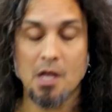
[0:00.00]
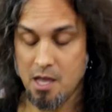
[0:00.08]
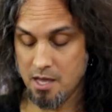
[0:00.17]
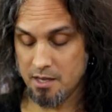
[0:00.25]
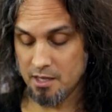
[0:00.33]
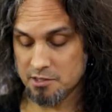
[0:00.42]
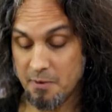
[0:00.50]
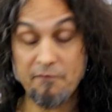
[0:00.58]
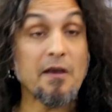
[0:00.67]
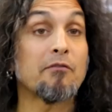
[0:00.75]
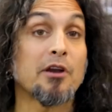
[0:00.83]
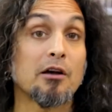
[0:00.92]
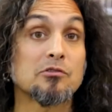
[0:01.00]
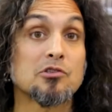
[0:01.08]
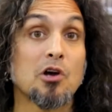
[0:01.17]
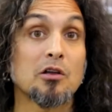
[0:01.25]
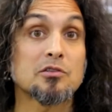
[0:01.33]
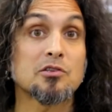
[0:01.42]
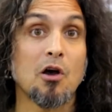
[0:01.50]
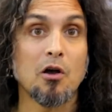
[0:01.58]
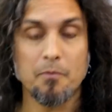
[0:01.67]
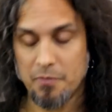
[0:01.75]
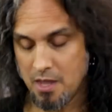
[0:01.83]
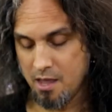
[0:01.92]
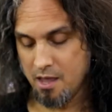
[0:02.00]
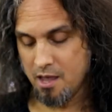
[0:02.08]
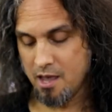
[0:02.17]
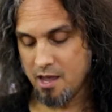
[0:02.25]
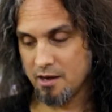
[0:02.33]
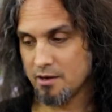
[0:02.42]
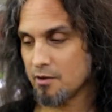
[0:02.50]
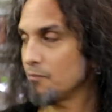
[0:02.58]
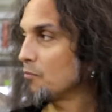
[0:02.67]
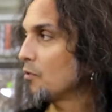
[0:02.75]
and that's my favorite Elton John song. And